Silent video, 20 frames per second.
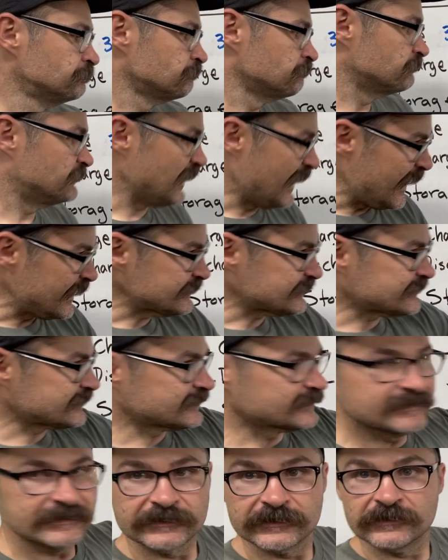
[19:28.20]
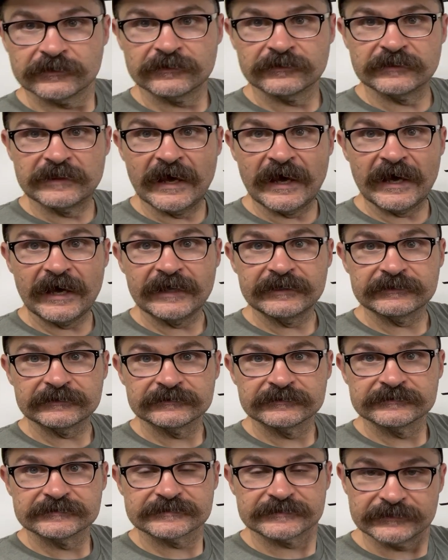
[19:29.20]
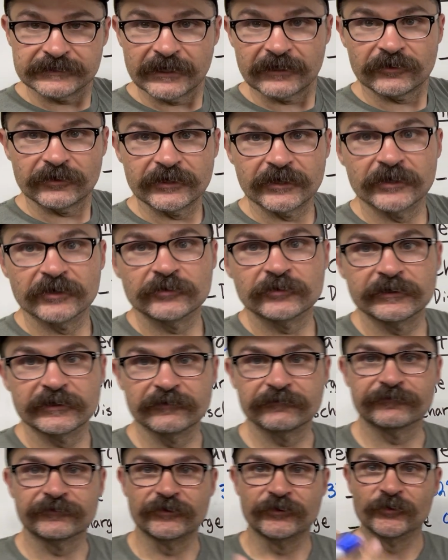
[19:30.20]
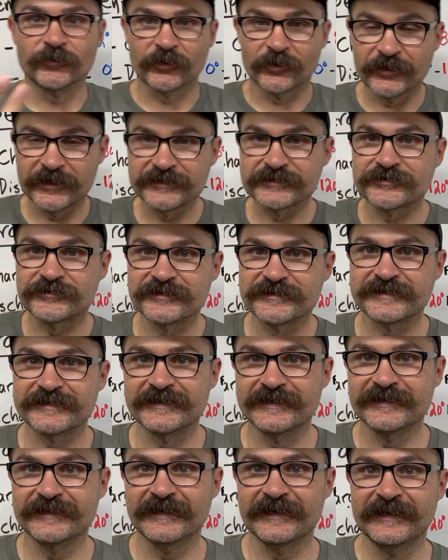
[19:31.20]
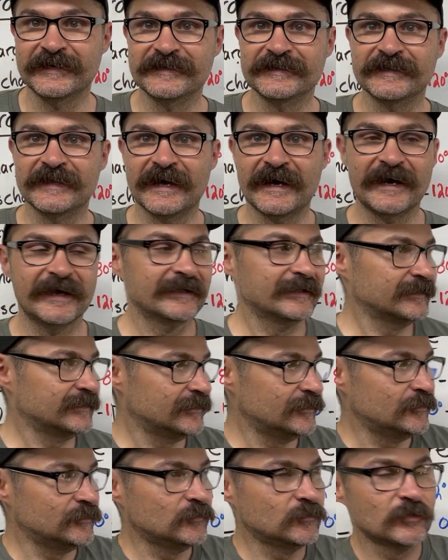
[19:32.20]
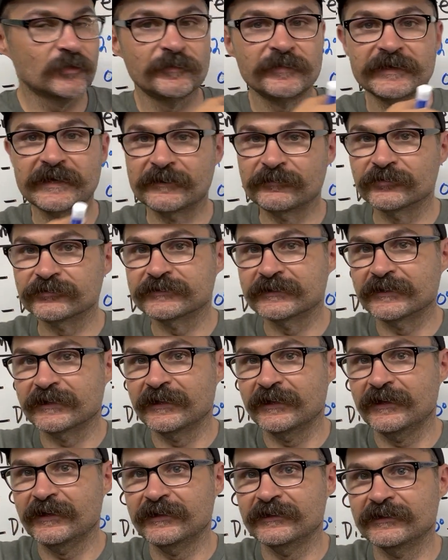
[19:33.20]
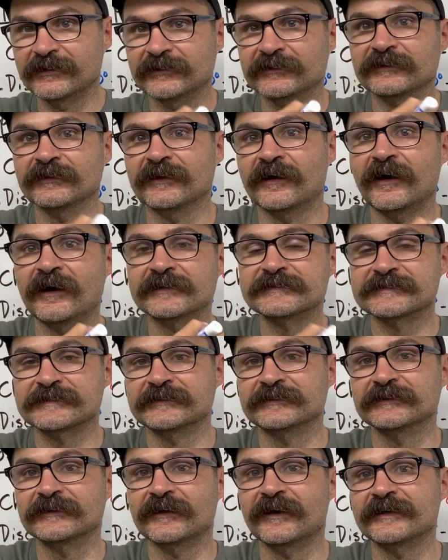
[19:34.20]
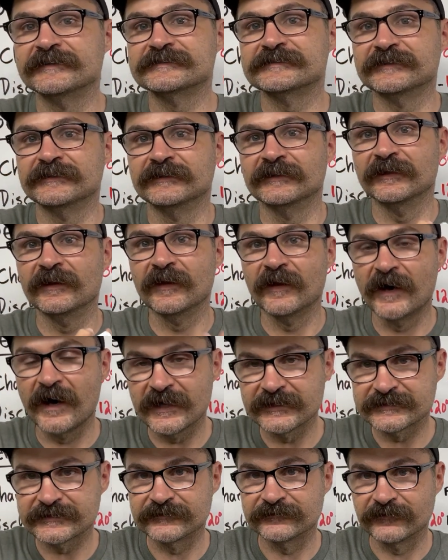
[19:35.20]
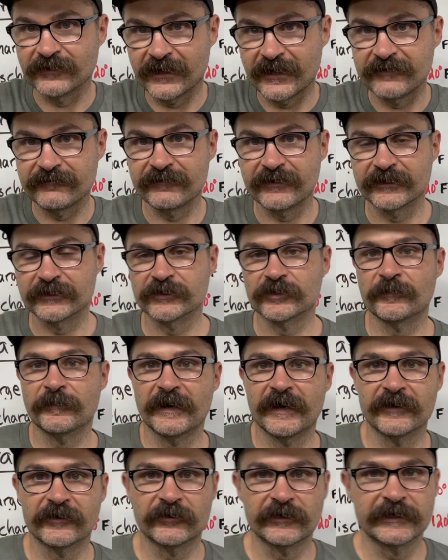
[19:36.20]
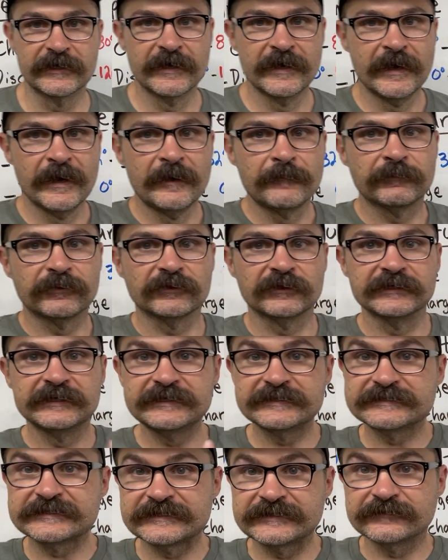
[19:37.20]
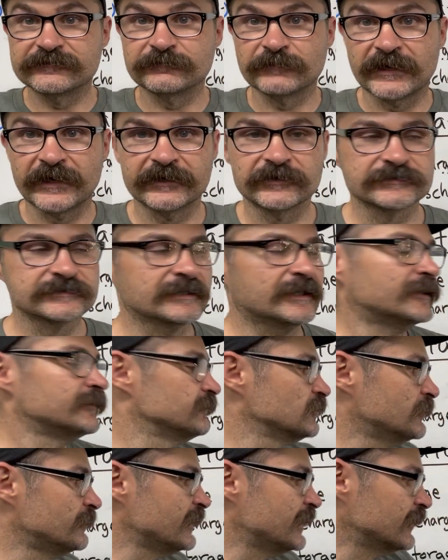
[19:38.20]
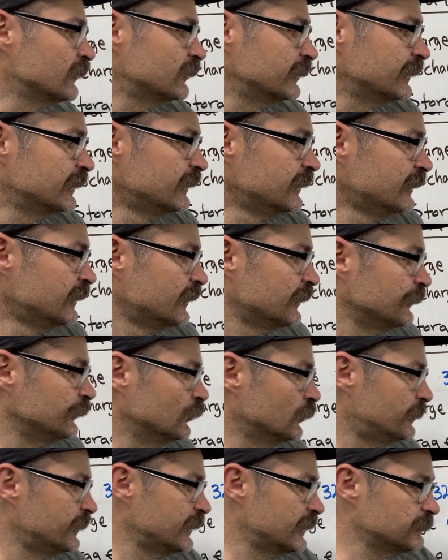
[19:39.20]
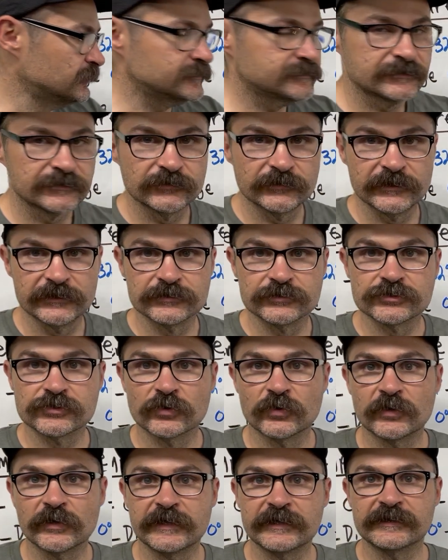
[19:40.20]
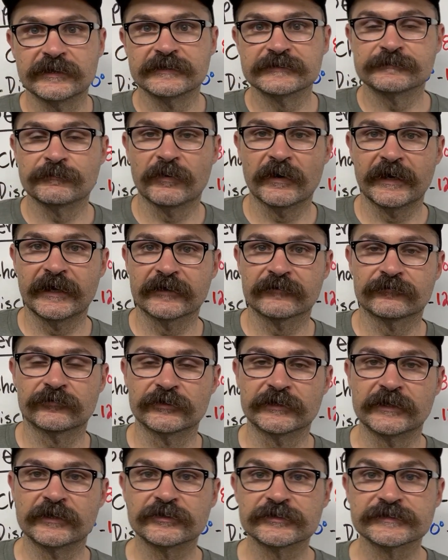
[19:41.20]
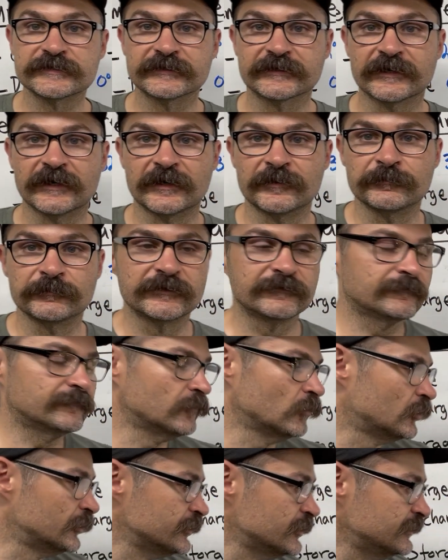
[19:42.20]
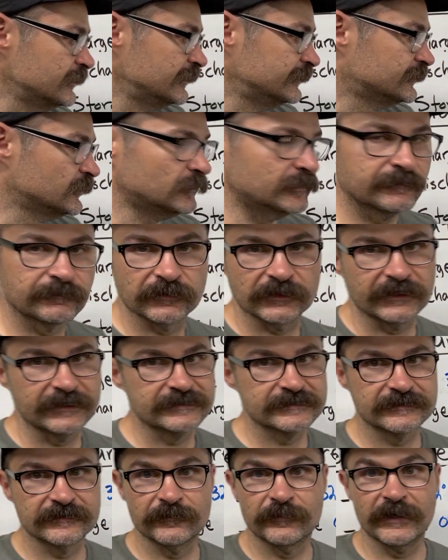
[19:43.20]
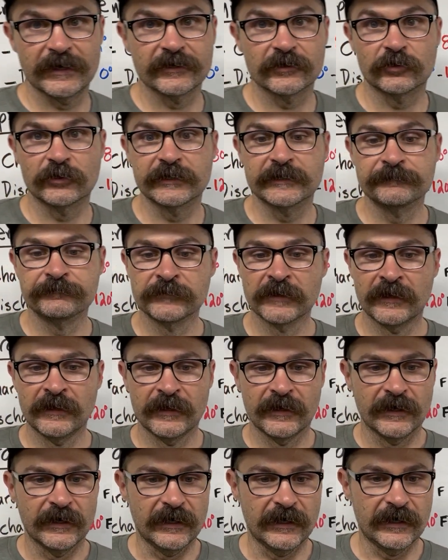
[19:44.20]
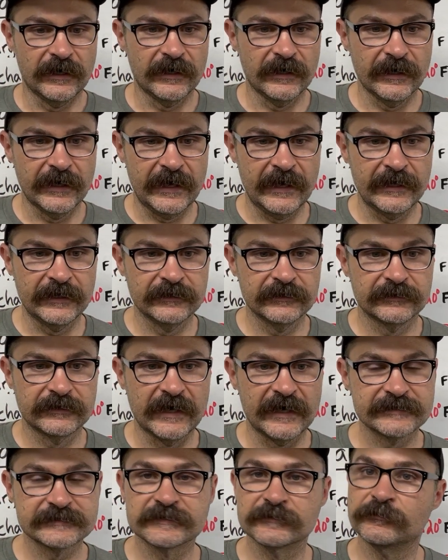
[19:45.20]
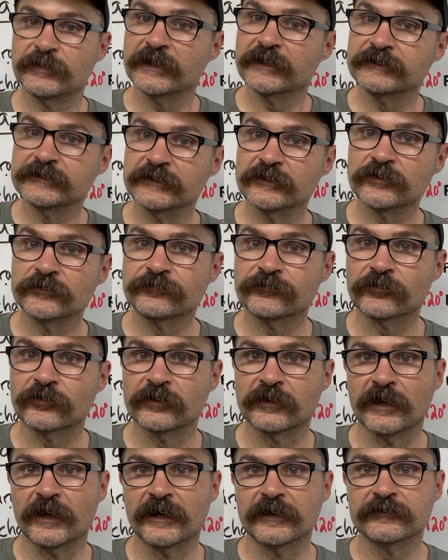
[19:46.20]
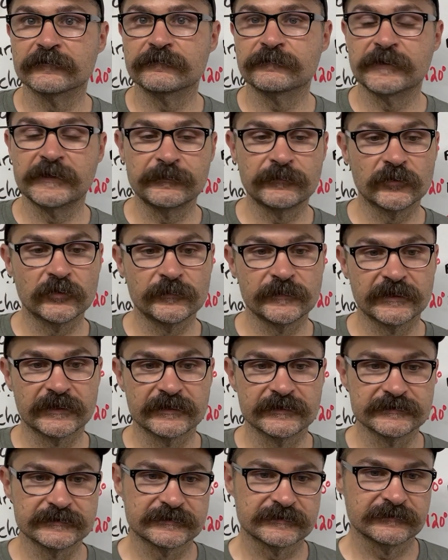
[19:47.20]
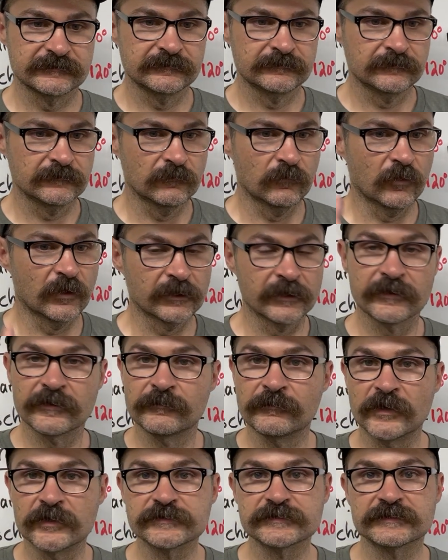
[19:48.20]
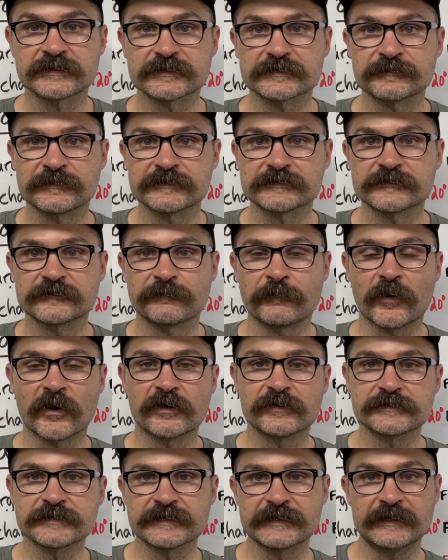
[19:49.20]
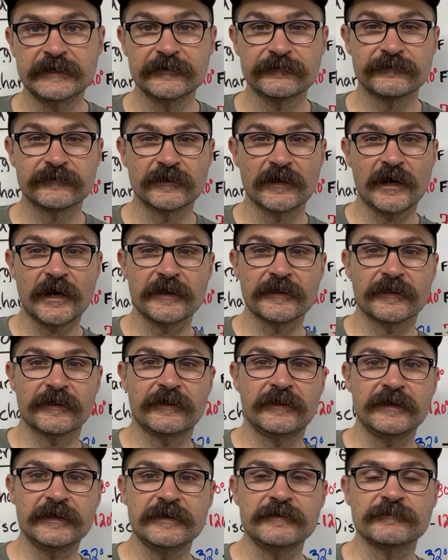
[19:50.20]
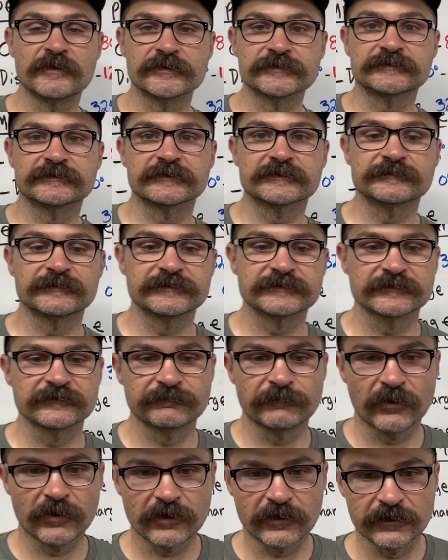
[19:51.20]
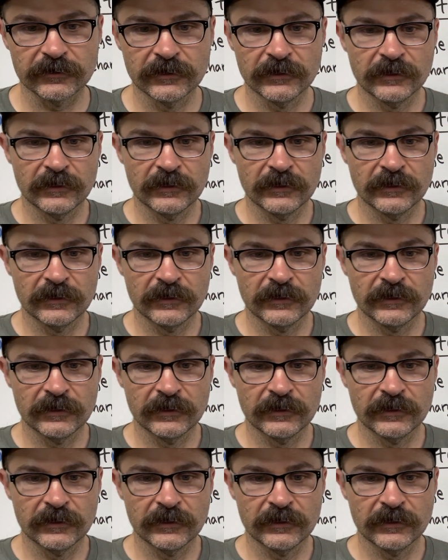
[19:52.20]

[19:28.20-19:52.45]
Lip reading: that's that scenario. If you were interested in that, you will be able to get lots and lots and lots of life out of your battery, plenty of miles out of your battery. You'll be able to enjoy this bike for years to come before you need to replace the battery. And that's a big deal for a lot of people because one of the most expensive parts, if not the most expensive part